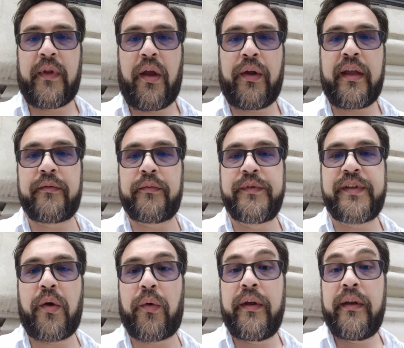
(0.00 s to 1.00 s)
Okay,
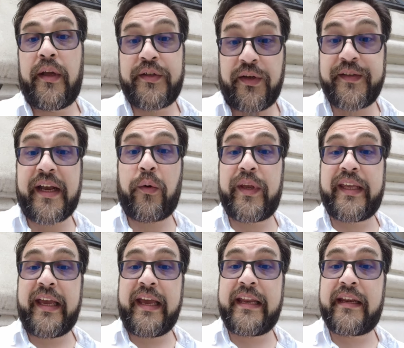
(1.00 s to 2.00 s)
so turns out we
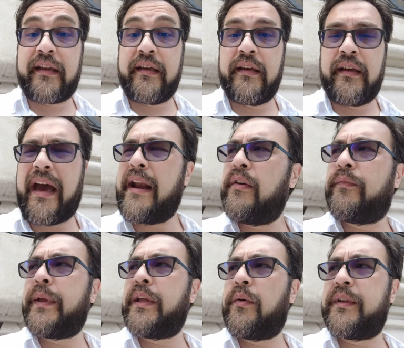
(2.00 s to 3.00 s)
can, I don't know if
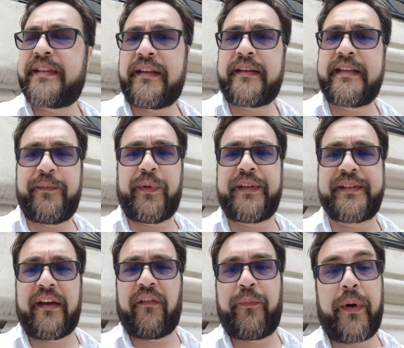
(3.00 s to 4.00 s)
we can go inside the temple
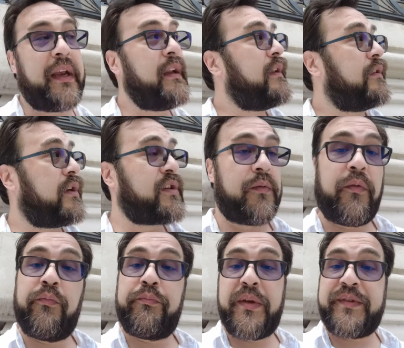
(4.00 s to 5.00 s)
itself, but there's a
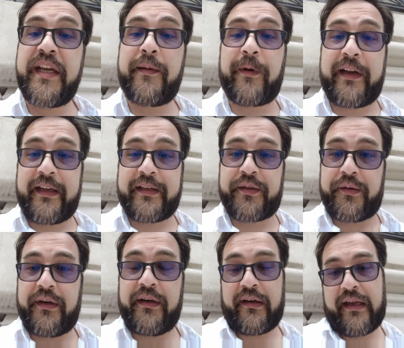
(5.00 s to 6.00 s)
museum right next
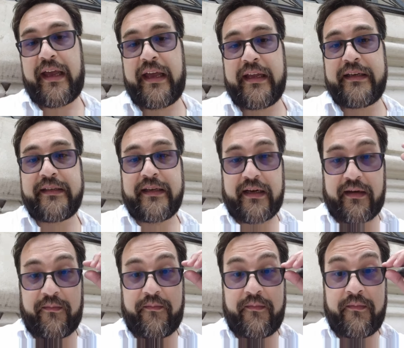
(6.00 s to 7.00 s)
door, and
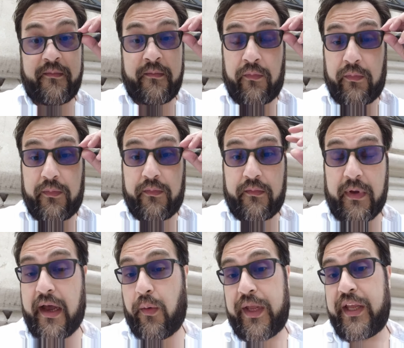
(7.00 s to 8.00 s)
um,
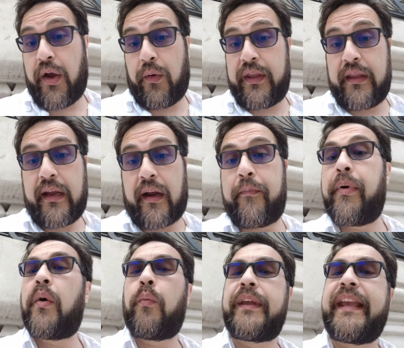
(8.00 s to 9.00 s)
uh, we can go in there,
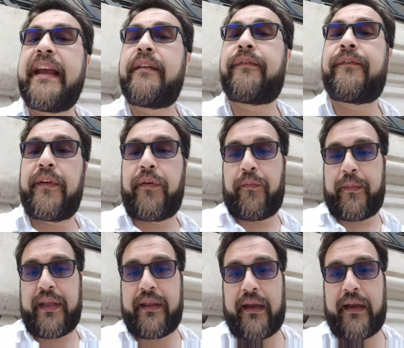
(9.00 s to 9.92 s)
but we can't film in